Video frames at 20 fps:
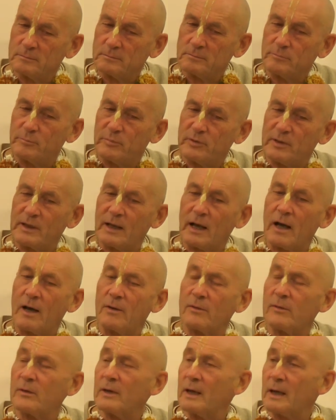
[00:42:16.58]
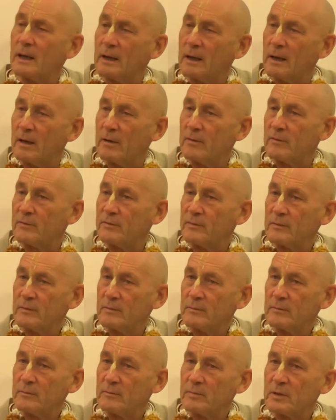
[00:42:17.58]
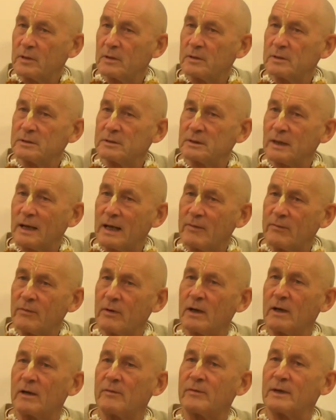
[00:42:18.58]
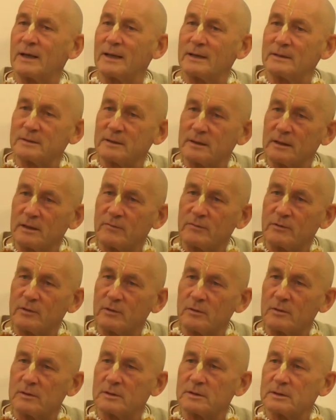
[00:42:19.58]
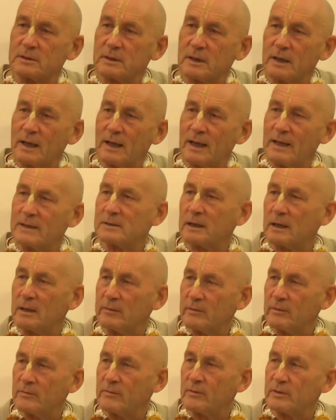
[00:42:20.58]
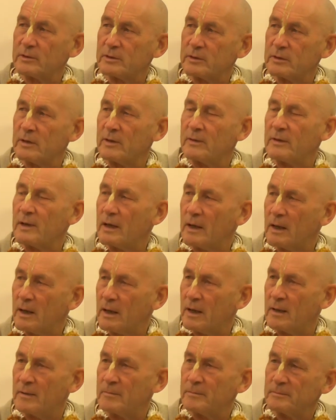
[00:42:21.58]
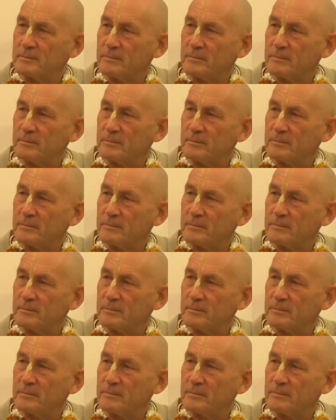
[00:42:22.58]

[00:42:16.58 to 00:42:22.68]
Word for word: bring out their love, because every living entity, of course, has love of Krishna in their heart,